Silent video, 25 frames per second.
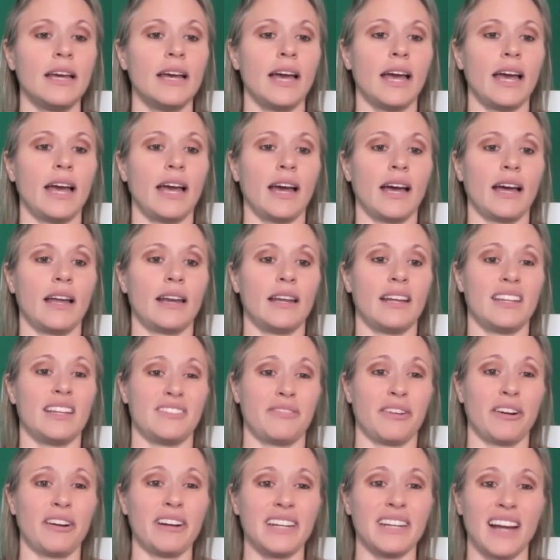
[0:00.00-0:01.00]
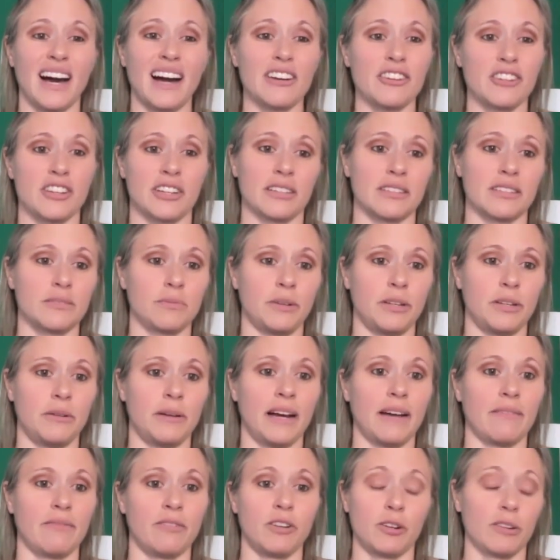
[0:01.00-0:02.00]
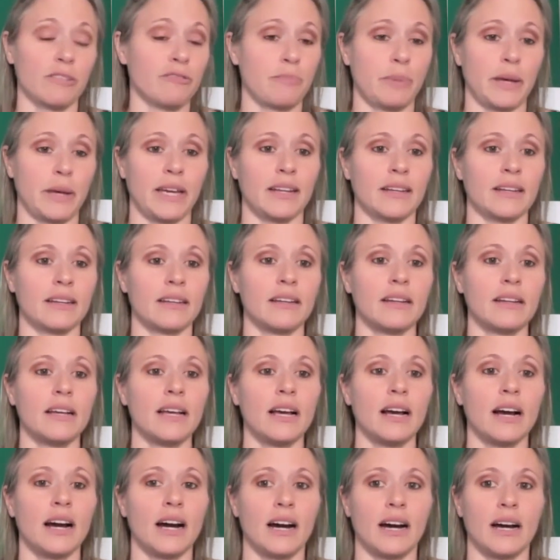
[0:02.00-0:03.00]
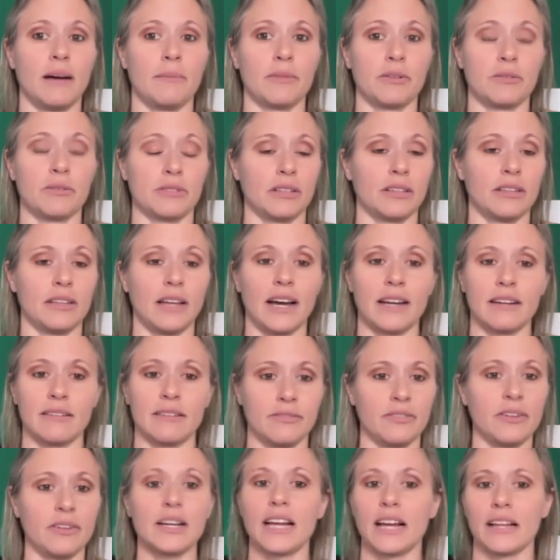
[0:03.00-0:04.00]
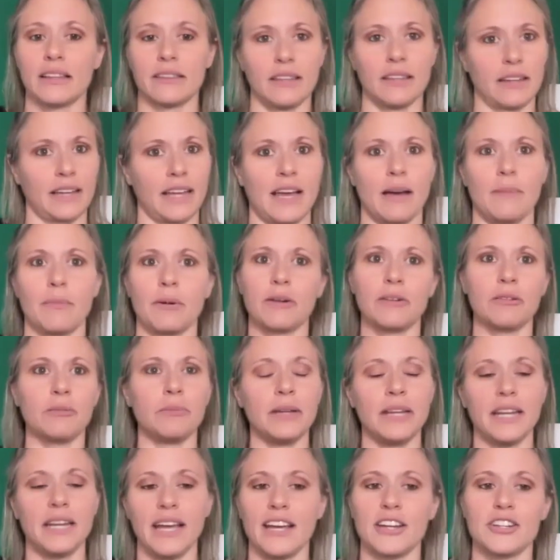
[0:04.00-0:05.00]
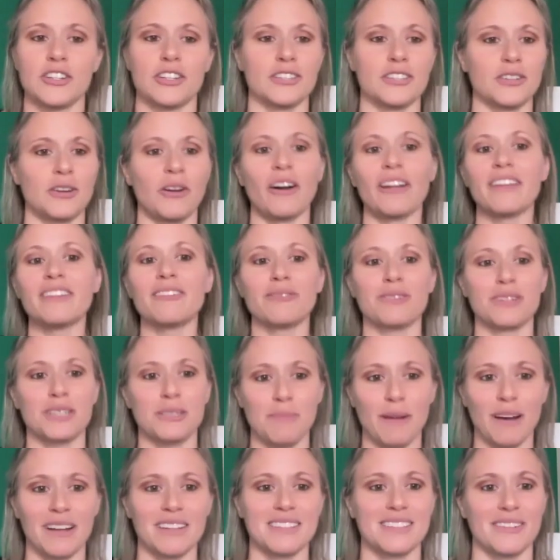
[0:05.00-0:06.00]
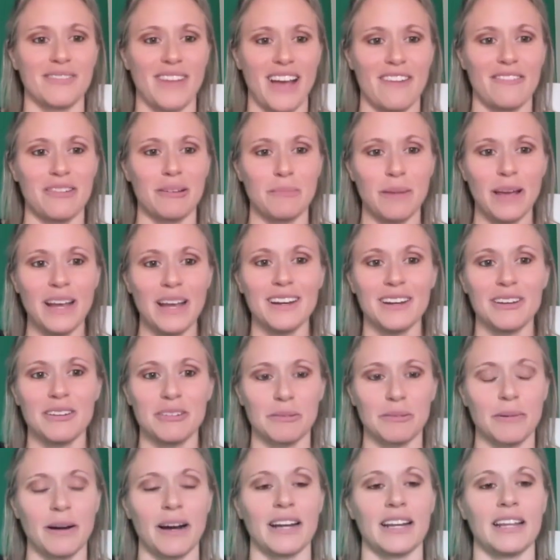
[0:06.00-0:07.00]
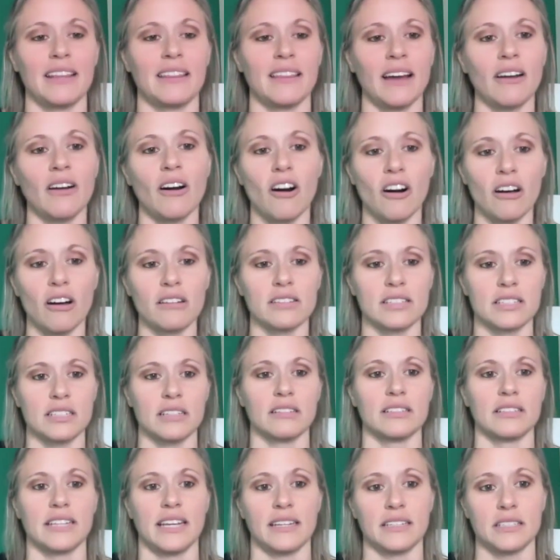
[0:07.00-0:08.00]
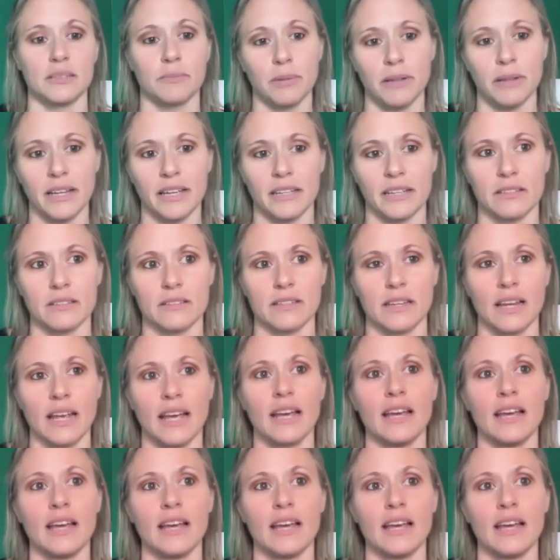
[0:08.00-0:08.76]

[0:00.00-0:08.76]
And it's very noxious when you have nerve pain. There's a lot of the chemical mediations and all the response of having pain in your body, that all still takes place.